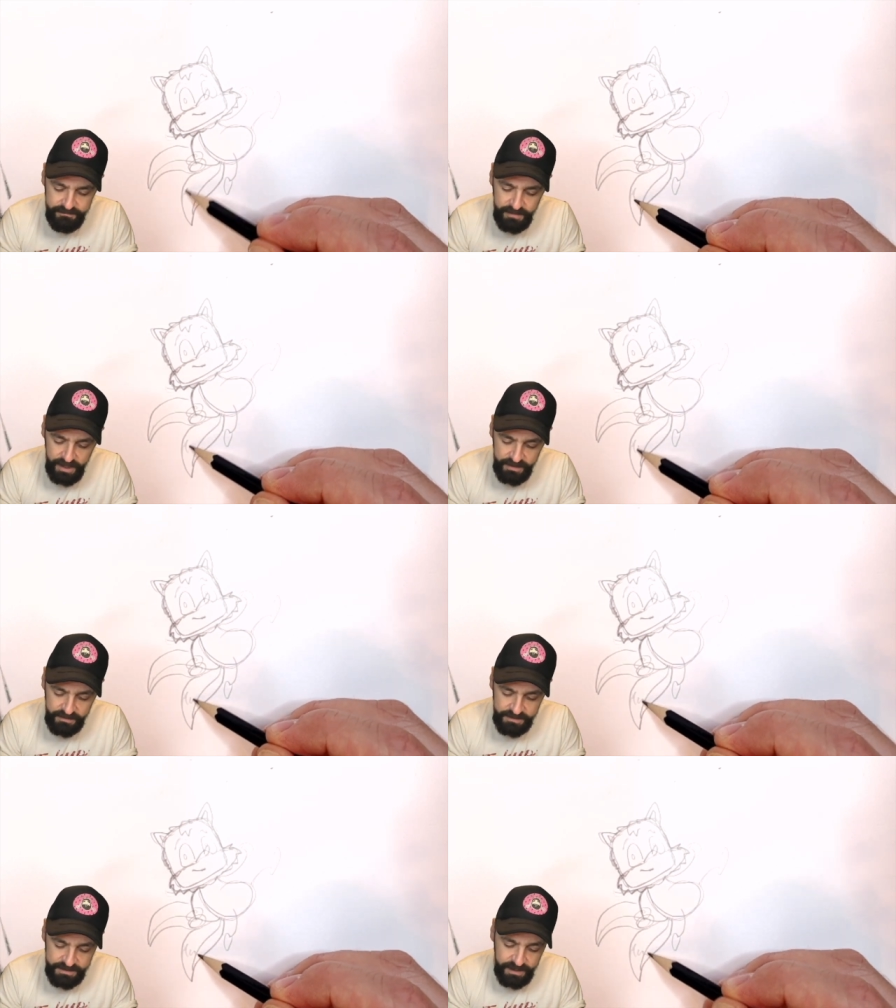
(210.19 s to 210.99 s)

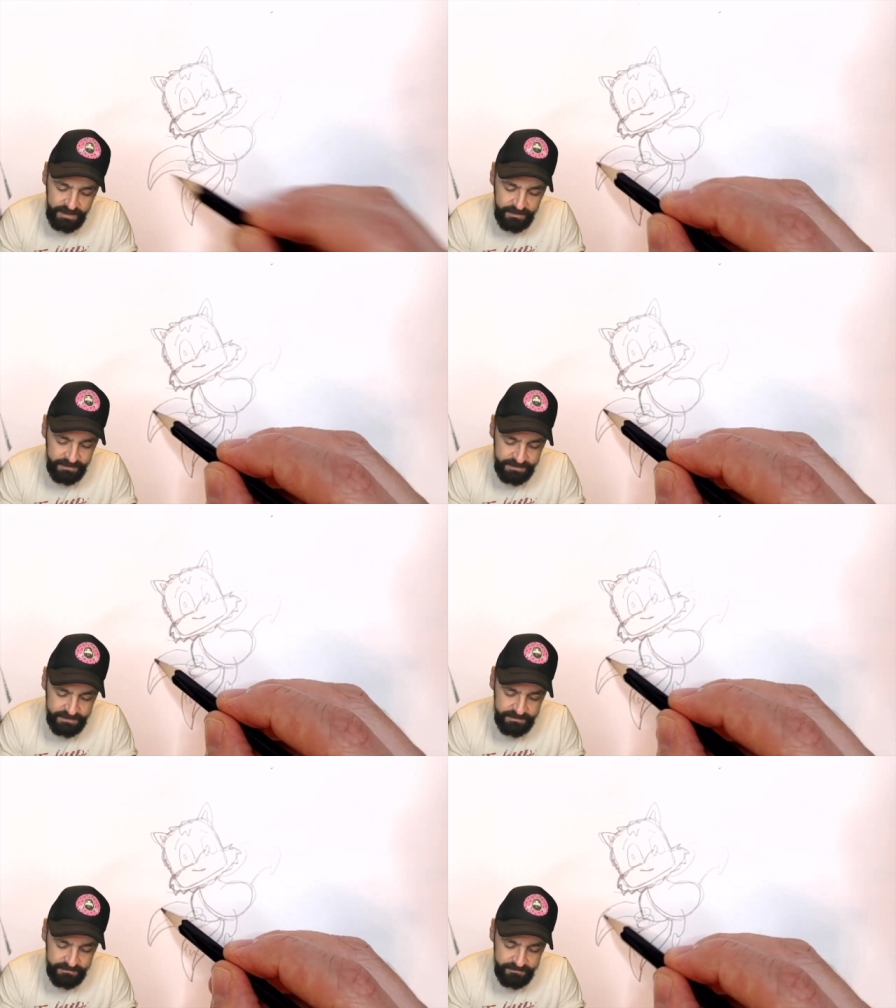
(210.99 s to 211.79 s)
Miles
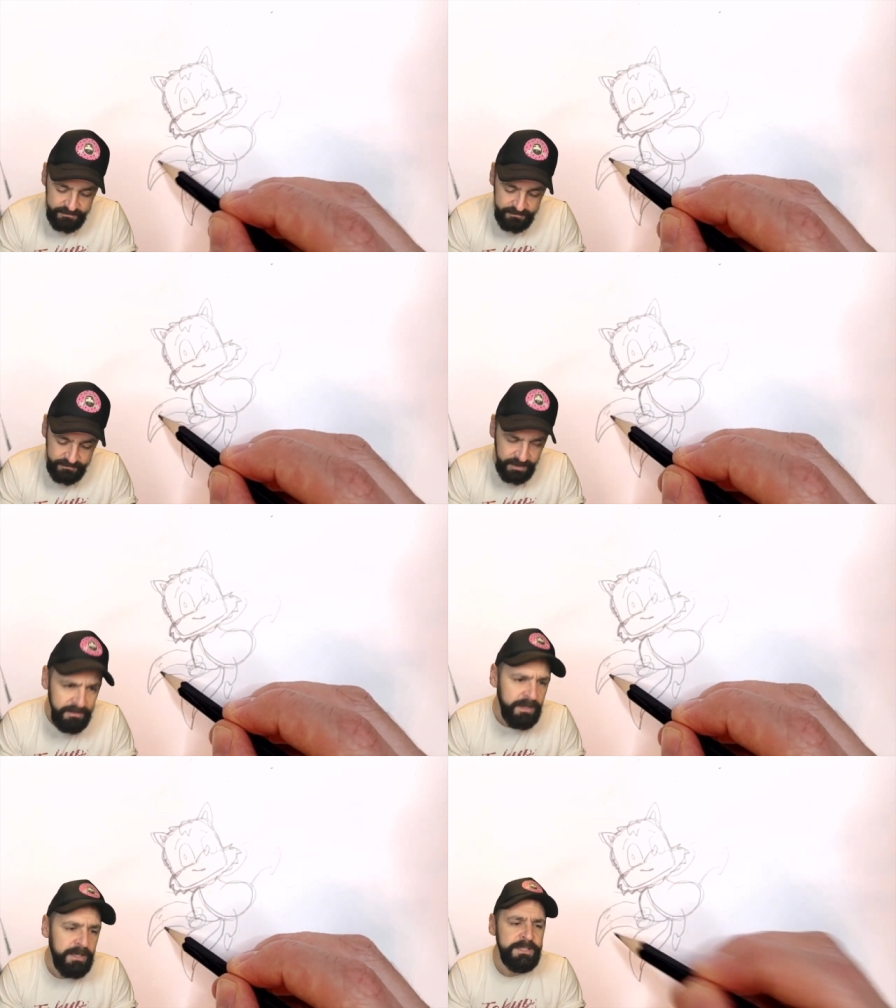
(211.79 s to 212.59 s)
Tails, I
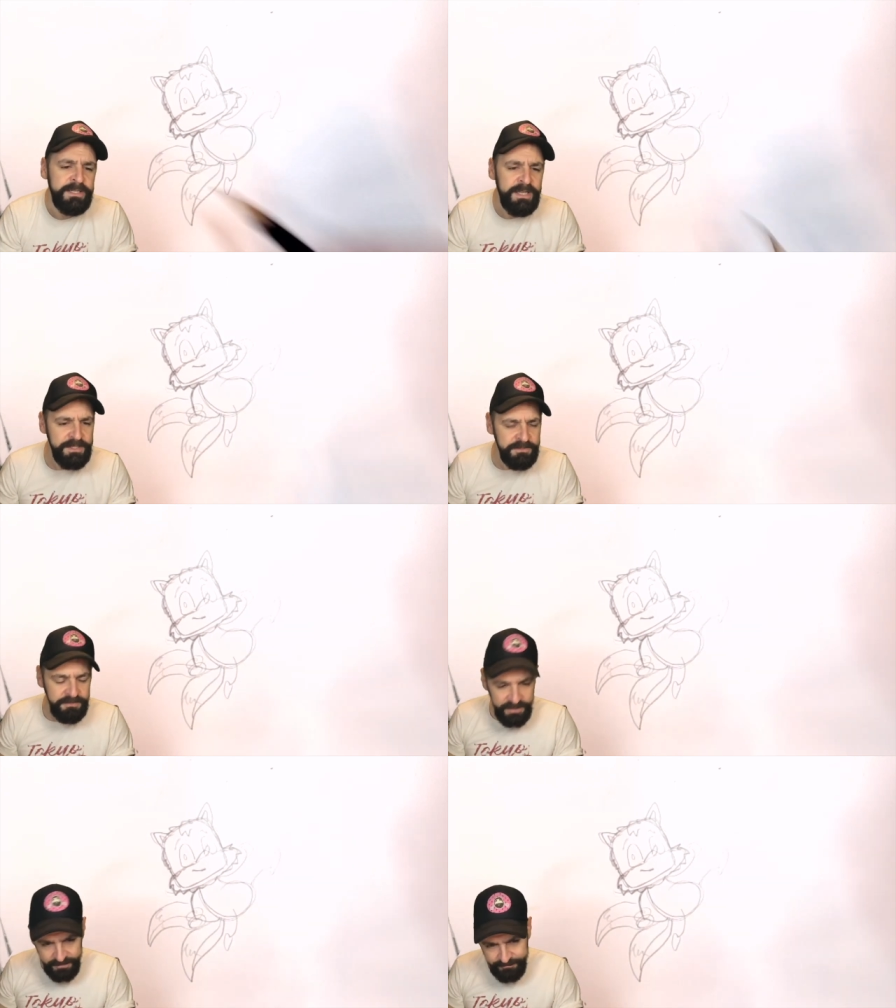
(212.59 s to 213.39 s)
think, is his actual
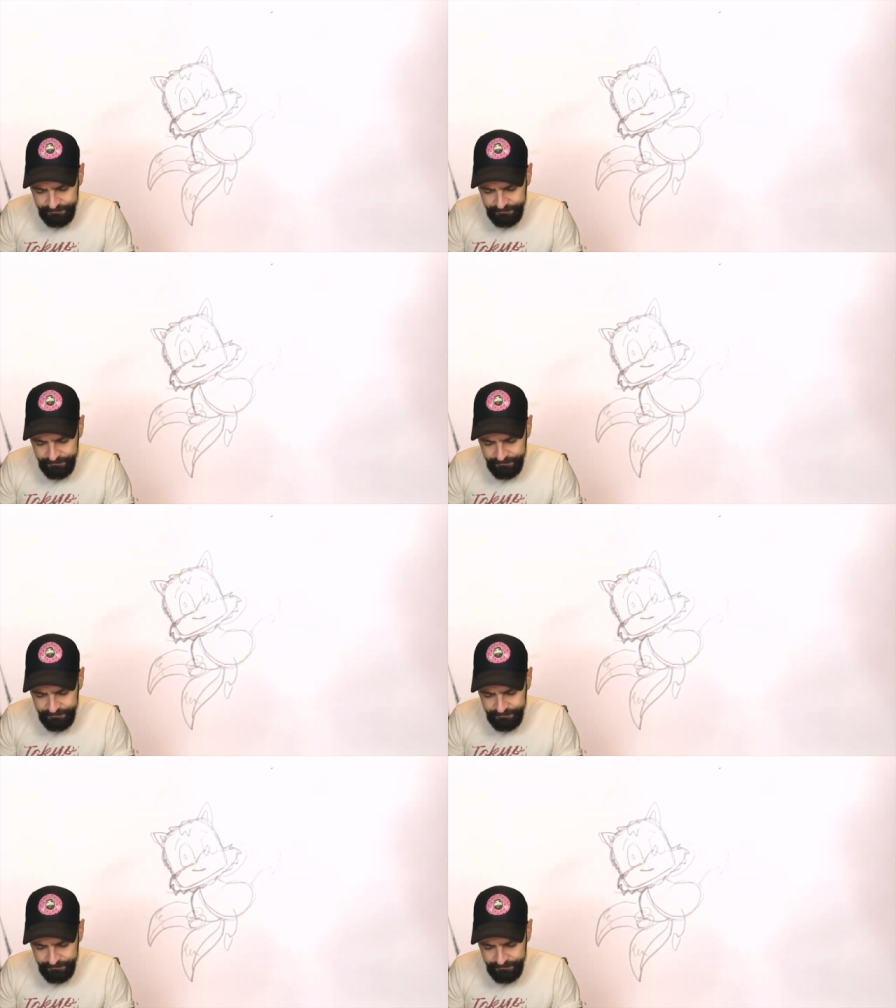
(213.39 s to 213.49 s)
name.